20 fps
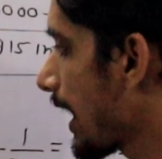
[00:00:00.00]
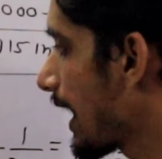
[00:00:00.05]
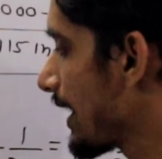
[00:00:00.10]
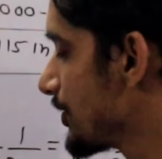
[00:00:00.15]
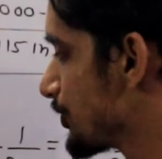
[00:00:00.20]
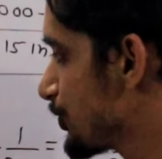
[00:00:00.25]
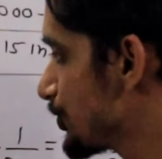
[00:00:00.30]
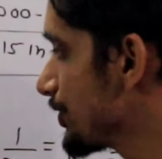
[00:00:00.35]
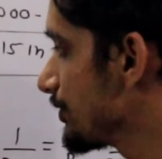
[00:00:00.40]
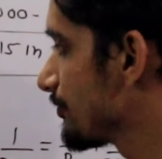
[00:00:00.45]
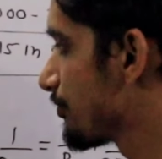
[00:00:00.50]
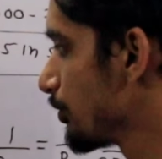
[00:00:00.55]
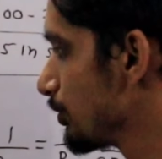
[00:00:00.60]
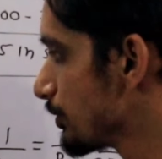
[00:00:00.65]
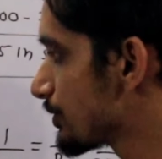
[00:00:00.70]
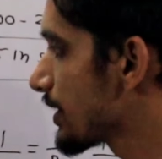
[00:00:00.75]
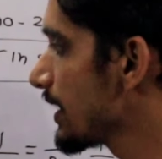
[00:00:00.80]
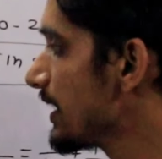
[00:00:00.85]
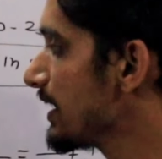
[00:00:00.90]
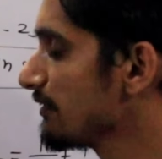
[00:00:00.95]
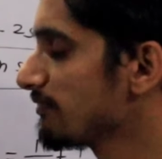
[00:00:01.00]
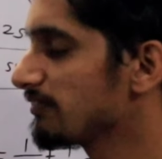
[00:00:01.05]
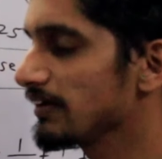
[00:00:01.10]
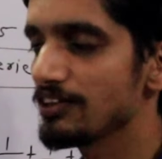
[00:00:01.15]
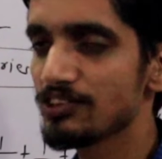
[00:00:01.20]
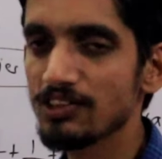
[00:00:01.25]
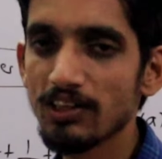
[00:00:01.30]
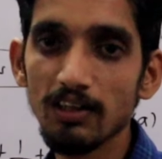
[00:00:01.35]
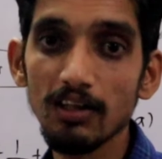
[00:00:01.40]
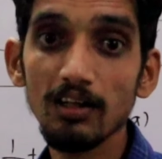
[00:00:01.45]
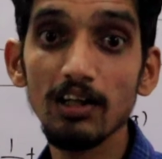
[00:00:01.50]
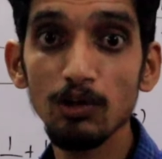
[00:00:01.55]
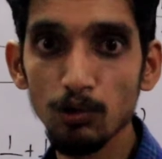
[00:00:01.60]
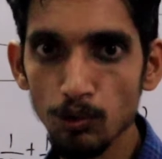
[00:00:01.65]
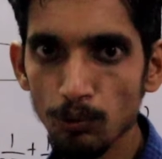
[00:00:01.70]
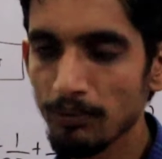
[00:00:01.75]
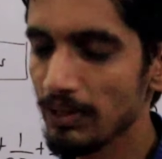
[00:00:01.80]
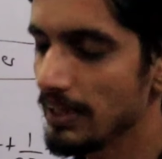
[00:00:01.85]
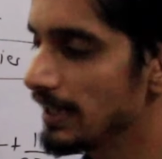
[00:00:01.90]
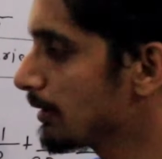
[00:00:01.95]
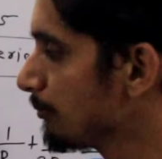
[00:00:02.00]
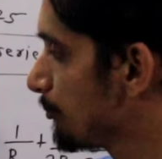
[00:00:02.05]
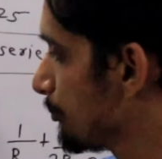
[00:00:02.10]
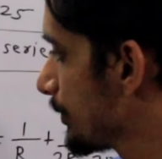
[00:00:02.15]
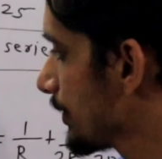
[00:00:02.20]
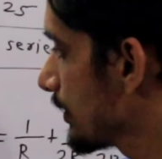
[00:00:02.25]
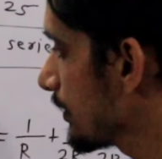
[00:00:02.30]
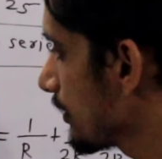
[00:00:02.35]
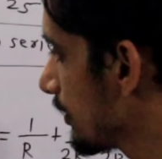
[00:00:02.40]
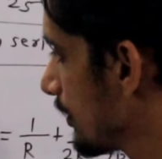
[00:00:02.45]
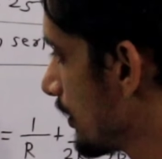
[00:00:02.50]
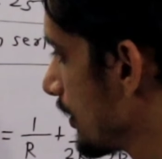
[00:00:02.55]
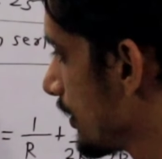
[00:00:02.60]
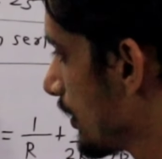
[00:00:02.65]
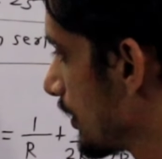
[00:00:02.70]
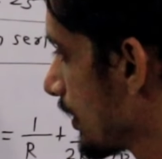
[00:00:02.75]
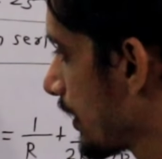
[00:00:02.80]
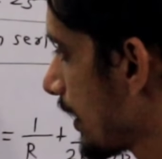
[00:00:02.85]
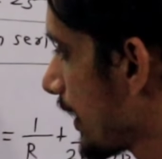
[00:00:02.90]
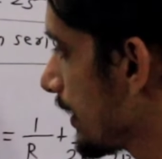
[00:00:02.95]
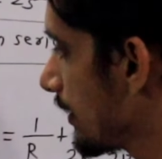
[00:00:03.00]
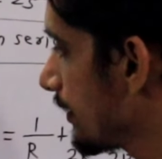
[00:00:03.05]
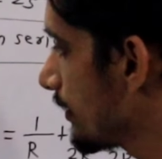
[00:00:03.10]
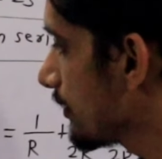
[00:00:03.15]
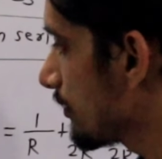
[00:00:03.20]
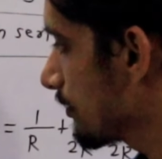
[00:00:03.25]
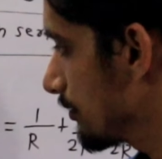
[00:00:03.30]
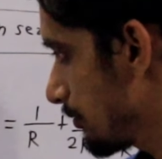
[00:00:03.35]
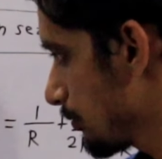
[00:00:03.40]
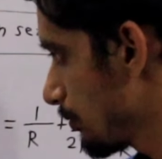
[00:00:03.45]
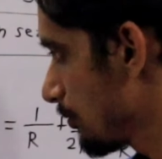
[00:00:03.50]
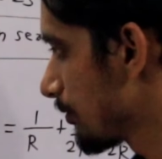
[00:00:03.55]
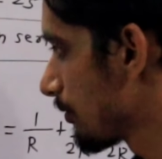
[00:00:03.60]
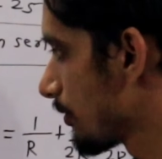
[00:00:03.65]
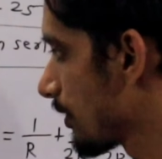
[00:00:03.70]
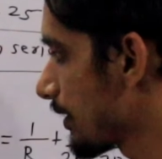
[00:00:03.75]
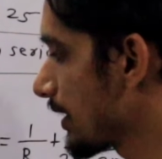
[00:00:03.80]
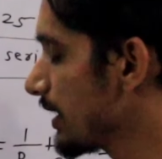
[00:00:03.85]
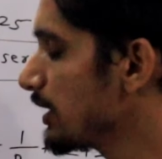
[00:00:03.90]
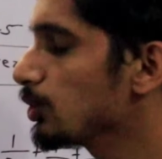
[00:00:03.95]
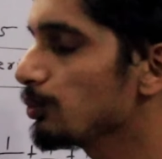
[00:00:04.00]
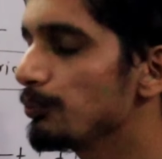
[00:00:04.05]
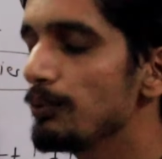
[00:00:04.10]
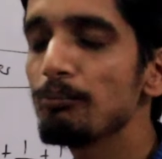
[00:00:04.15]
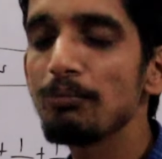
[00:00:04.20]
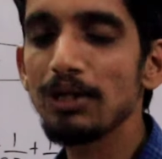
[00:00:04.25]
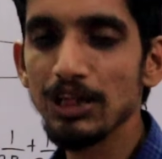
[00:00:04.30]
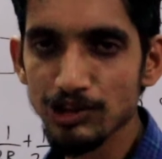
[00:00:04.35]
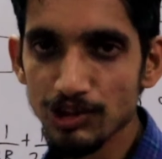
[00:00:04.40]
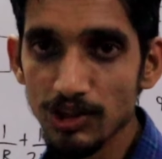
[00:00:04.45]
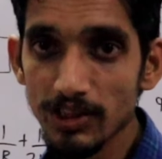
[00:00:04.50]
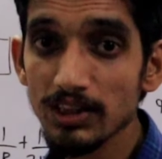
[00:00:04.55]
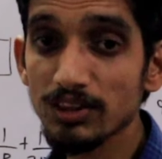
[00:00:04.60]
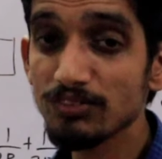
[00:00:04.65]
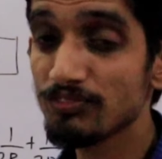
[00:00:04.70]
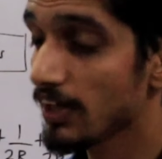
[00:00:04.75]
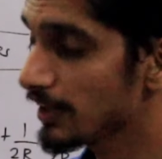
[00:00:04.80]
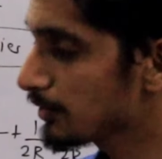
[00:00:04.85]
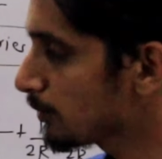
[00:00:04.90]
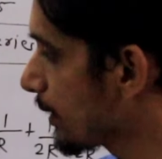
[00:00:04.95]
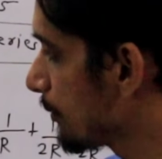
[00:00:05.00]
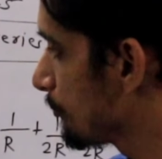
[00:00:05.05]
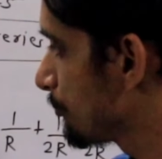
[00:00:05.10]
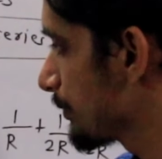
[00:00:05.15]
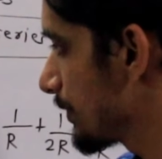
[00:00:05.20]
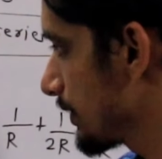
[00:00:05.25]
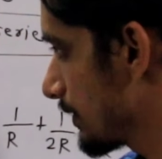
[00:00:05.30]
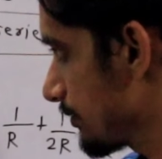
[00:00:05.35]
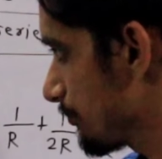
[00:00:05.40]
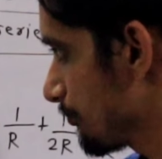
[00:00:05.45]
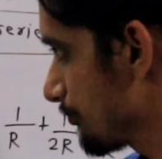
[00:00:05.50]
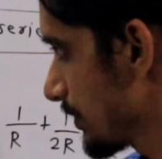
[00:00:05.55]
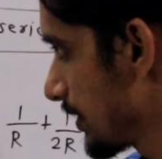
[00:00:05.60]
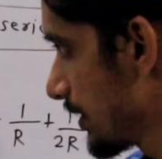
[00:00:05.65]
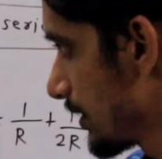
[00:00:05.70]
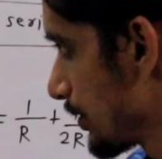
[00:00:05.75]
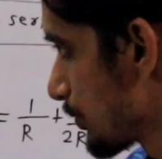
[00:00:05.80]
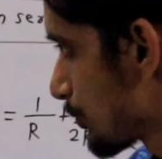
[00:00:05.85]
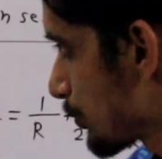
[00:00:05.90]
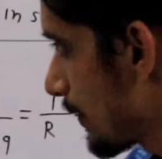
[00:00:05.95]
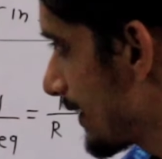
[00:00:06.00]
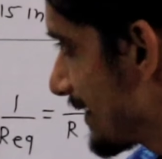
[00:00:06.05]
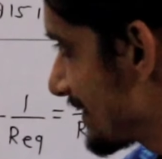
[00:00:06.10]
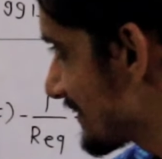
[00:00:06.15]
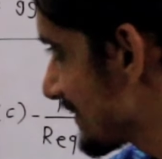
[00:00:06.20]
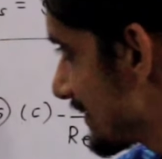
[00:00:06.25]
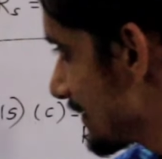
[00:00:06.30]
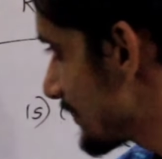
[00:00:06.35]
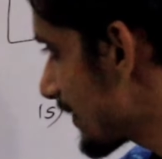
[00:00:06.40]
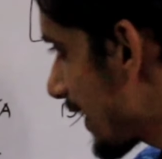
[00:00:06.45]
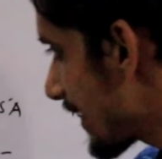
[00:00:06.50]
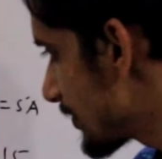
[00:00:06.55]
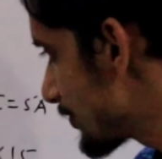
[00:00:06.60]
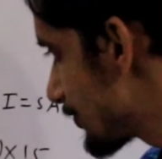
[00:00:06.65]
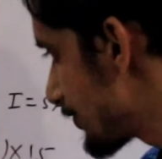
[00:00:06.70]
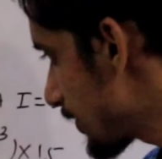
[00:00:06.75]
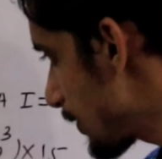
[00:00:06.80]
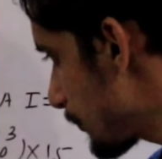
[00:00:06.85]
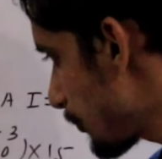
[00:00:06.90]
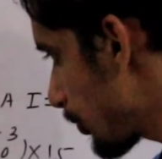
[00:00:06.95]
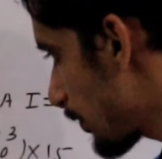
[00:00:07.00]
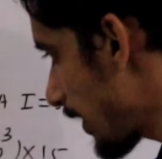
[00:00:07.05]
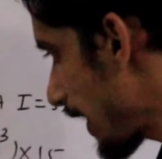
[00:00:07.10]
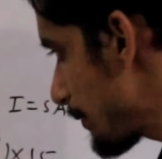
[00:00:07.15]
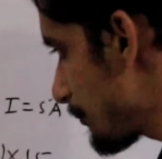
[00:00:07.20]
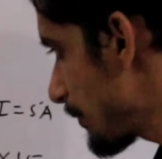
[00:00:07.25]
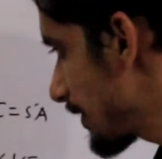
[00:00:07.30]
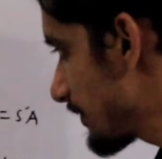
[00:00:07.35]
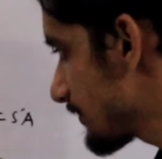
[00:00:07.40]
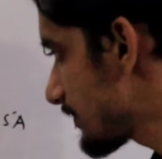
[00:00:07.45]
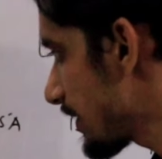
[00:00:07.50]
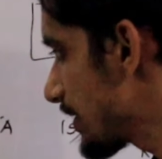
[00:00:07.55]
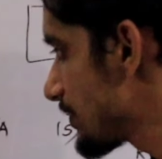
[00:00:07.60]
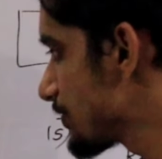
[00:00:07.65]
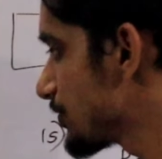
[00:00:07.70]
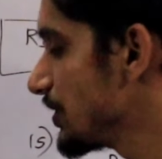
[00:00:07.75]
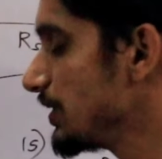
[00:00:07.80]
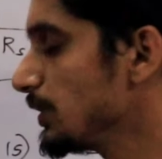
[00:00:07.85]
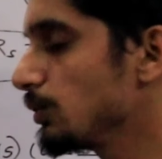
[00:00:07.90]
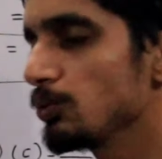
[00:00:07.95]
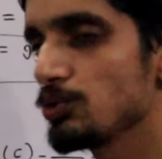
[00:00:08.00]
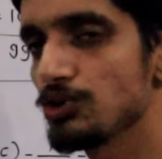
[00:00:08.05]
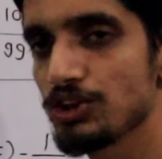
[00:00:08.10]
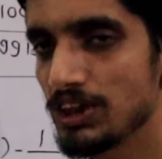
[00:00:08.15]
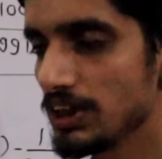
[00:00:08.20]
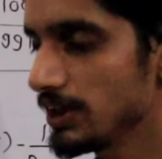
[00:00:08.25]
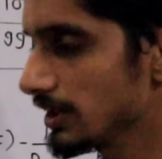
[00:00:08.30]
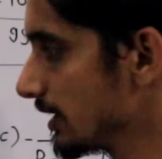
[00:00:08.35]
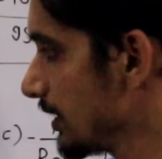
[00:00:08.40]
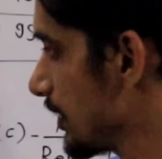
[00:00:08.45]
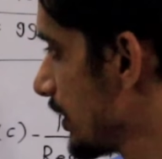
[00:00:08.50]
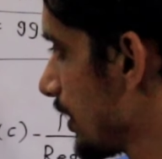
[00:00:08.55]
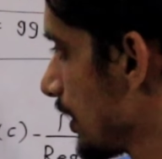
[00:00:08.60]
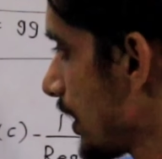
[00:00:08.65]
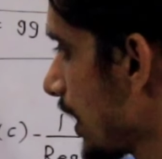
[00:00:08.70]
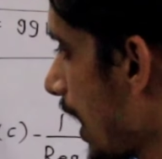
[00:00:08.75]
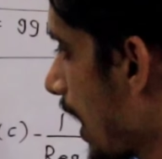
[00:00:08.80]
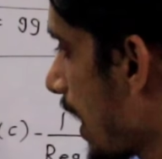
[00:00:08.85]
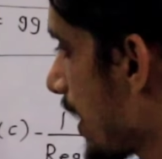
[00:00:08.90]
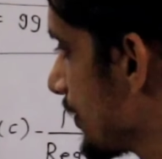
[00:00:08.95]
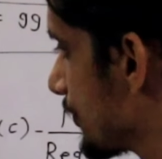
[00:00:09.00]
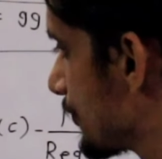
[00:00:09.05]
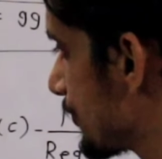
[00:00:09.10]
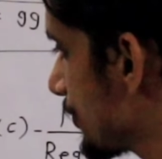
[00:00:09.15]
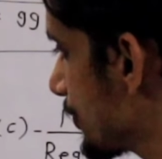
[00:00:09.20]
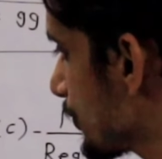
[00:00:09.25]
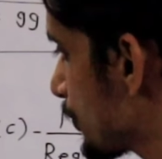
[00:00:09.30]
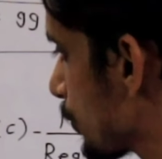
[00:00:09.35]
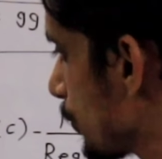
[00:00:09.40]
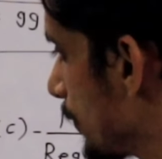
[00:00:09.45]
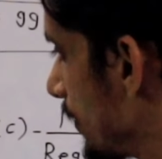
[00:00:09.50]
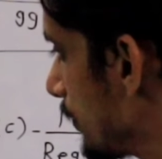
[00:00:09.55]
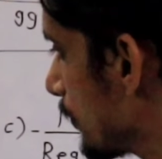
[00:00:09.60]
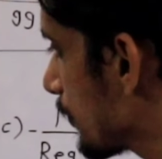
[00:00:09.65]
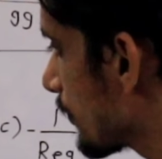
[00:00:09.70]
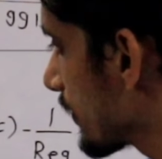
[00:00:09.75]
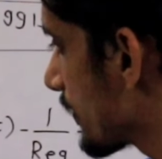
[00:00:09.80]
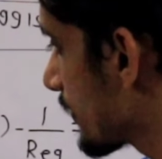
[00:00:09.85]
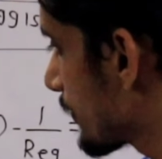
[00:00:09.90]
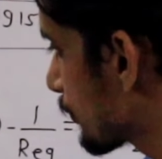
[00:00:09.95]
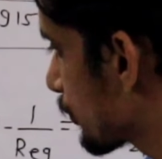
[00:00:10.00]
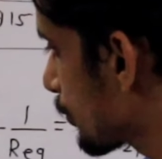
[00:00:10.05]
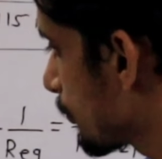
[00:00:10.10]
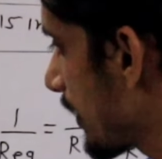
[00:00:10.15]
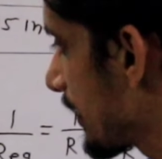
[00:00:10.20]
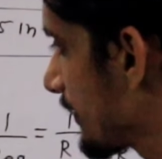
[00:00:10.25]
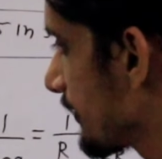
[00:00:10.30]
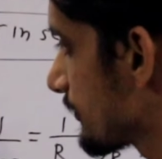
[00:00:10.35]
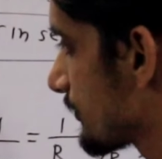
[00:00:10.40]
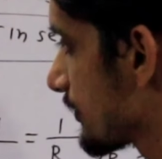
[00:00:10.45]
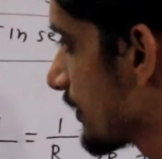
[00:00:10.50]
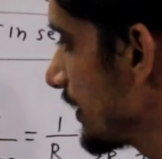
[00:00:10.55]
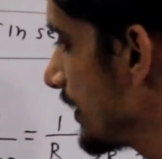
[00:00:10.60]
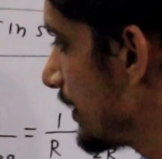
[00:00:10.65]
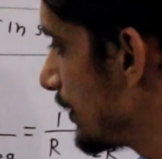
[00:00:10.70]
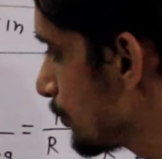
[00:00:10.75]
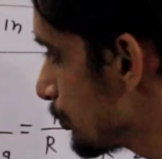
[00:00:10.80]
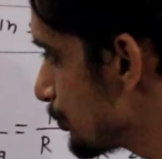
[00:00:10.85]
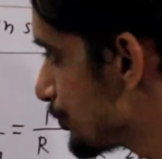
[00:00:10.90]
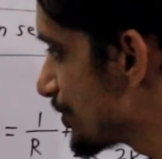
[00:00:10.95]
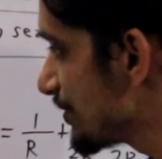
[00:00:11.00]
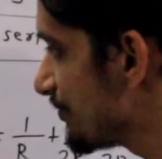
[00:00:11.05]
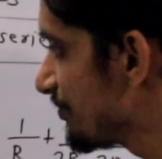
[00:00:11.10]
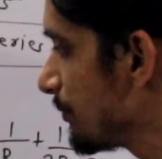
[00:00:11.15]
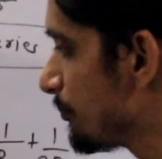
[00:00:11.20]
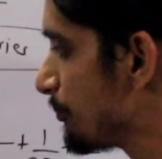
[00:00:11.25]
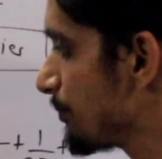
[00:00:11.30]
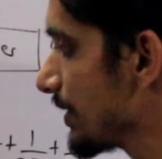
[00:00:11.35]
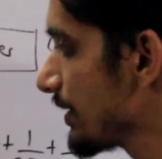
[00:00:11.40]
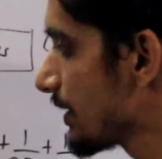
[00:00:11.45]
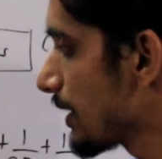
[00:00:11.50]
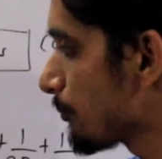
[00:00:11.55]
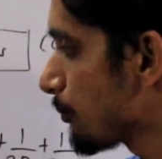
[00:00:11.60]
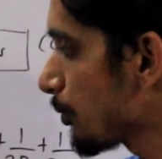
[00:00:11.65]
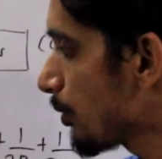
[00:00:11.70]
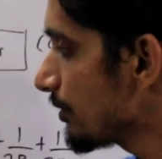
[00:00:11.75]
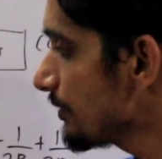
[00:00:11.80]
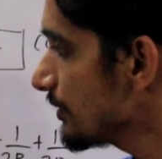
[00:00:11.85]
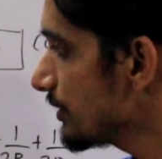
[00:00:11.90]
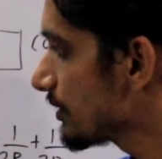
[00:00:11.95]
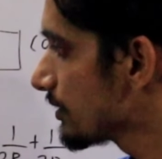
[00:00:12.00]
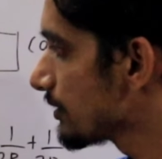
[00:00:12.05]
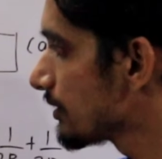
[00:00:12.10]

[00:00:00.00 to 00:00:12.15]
Ig, full scale deflection current 2 milliampere, and current to be measured is 5 ampere. So S is Ig upon I minus Ig into G. Ig is 2 into 10 raised to minus 3 into G 15 upon